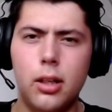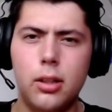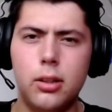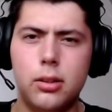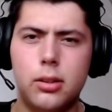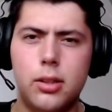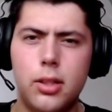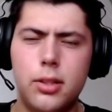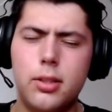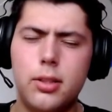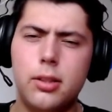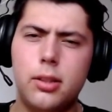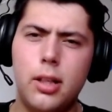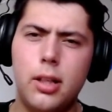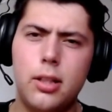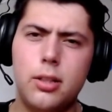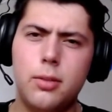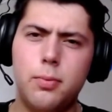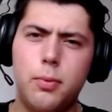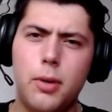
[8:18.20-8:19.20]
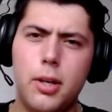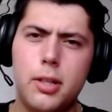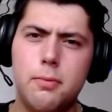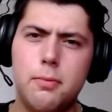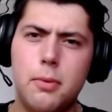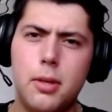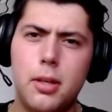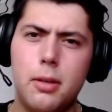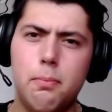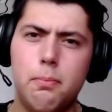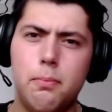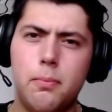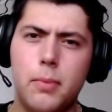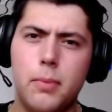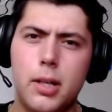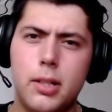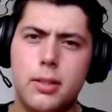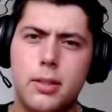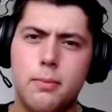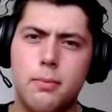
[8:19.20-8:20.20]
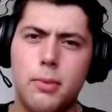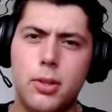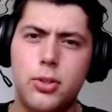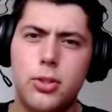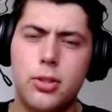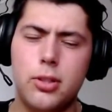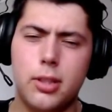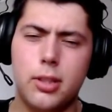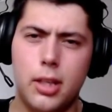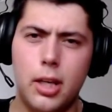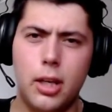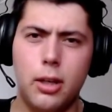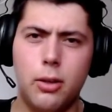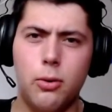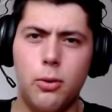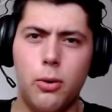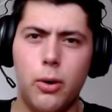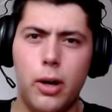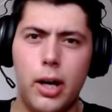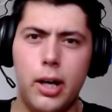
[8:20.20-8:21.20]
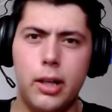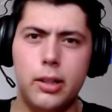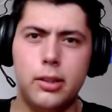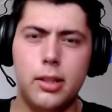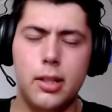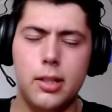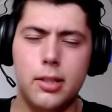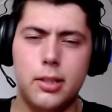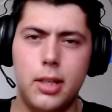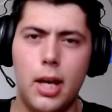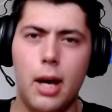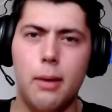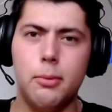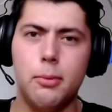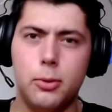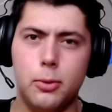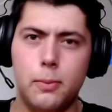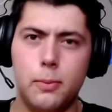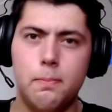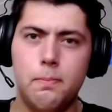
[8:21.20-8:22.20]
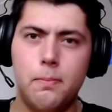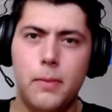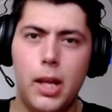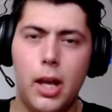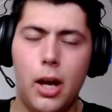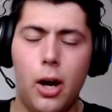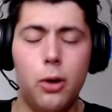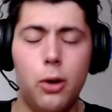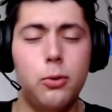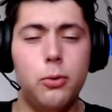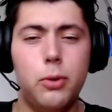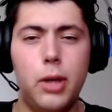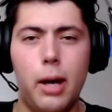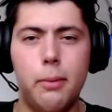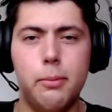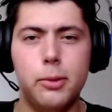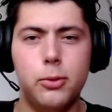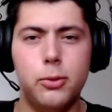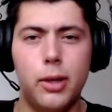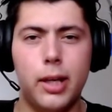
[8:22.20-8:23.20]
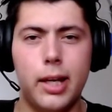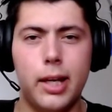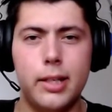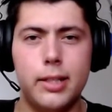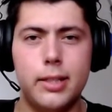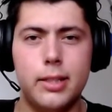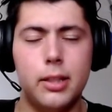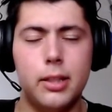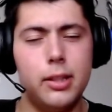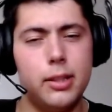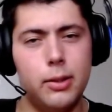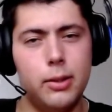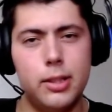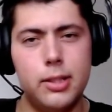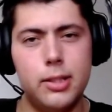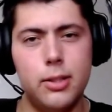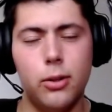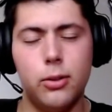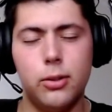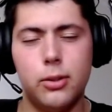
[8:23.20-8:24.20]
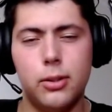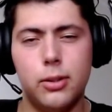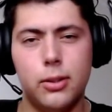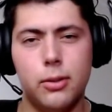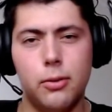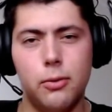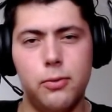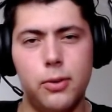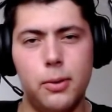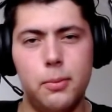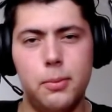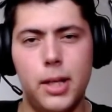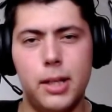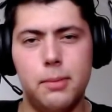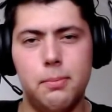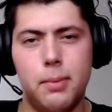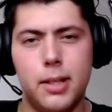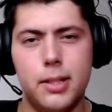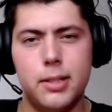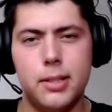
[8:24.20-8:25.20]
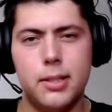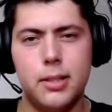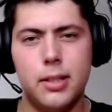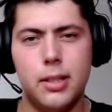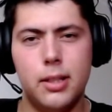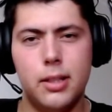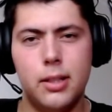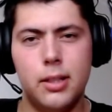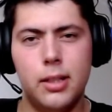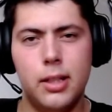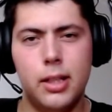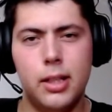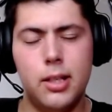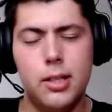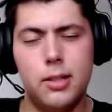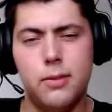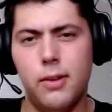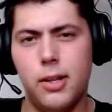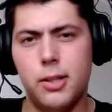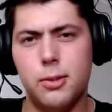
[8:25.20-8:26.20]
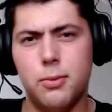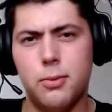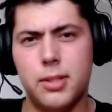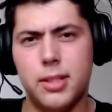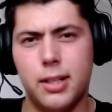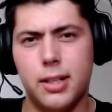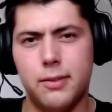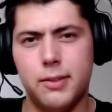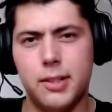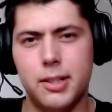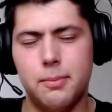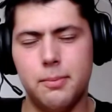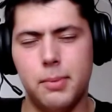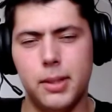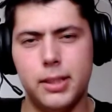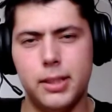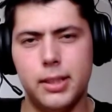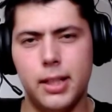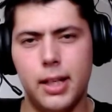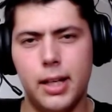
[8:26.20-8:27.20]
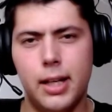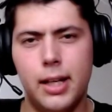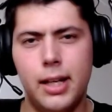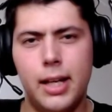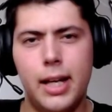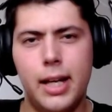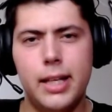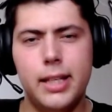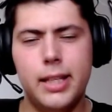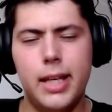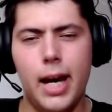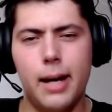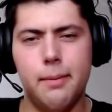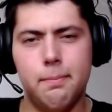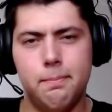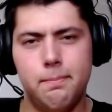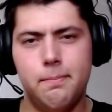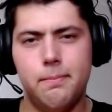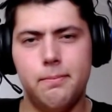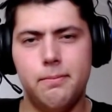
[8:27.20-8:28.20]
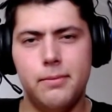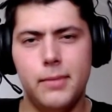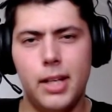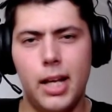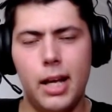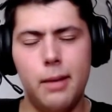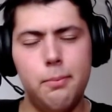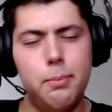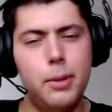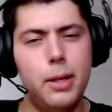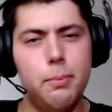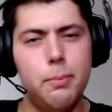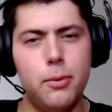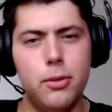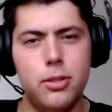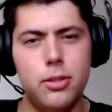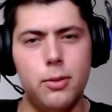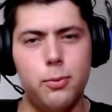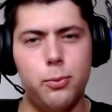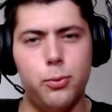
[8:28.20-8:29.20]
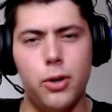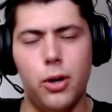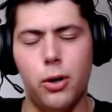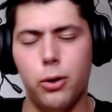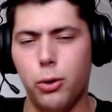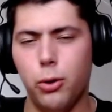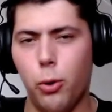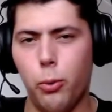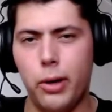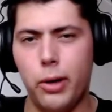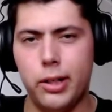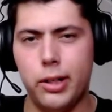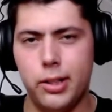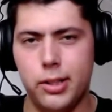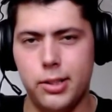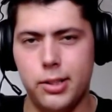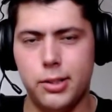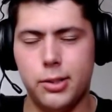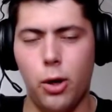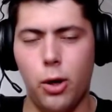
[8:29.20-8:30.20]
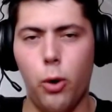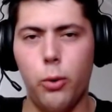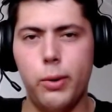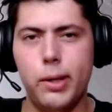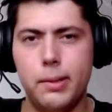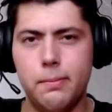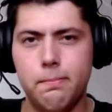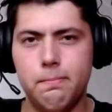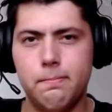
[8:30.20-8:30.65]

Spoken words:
doesn't really surprise me as much as Kiko and as Yamato. Although Yamato, I guess it's not confirmed yet because his face was covered, but yeah. I'm pretty positive we all know where this is going.